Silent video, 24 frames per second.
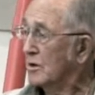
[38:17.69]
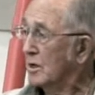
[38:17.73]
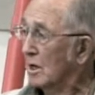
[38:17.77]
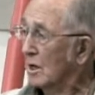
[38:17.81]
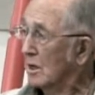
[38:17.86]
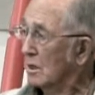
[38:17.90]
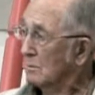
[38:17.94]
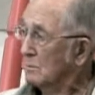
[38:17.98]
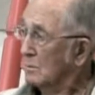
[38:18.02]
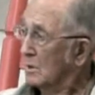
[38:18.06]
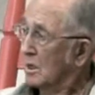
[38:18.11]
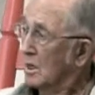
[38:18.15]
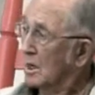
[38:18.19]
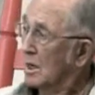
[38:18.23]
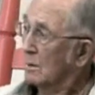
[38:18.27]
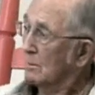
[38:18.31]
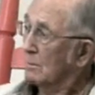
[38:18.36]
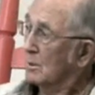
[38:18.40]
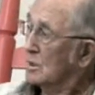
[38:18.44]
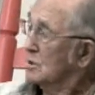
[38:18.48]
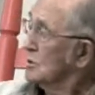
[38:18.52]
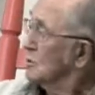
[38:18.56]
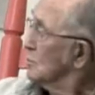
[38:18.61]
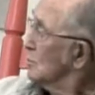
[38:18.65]
telling me how
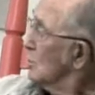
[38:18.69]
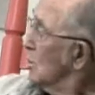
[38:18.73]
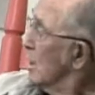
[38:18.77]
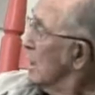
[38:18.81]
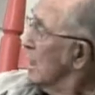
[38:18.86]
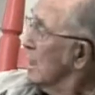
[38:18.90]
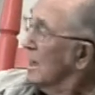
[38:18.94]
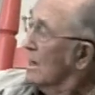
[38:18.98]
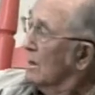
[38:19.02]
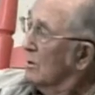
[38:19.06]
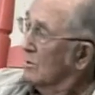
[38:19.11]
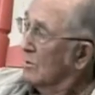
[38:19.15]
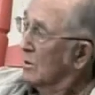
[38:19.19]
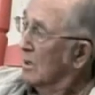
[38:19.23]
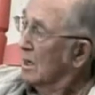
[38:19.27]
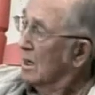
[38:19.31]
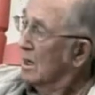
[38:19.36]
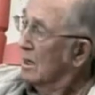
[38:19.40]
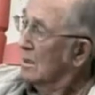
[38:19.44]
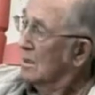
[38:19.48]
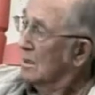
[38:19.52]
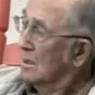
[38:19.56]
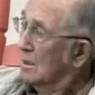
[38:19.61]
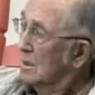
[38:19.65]
many is way out
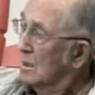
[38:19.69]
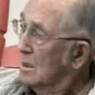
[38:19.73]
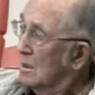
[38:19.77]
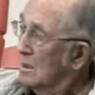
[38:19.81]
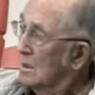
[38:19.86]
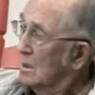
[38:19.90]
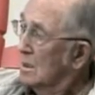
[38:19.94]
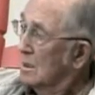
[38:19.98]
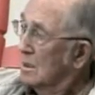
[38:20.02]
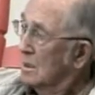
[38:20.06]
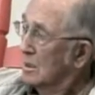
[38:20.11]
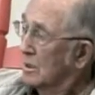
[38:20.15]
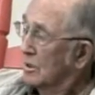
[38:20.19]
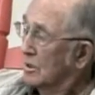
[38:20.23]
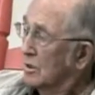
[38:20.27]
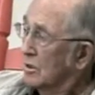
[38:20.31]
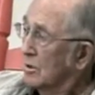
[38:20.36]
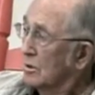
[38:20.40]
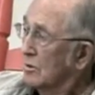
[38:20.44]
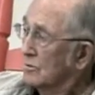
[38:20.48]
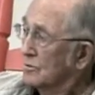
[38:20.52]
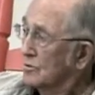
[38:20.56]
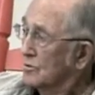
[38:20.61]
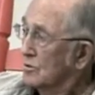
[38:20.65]
there in the
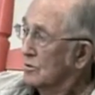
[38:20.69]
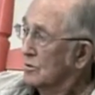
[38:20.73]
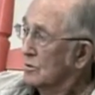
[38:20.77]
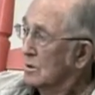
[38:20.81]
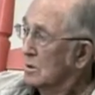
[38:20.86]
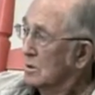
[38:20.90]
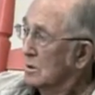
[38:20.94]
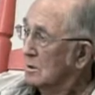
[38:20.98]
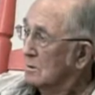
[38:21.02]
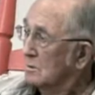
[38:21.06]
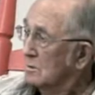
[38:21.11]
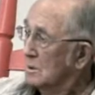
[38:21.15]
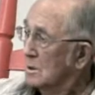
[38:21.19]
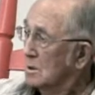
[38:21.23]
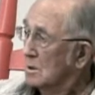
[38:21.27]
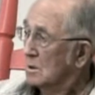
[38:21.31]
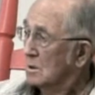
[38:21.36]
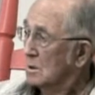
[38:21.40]
Gulf Stream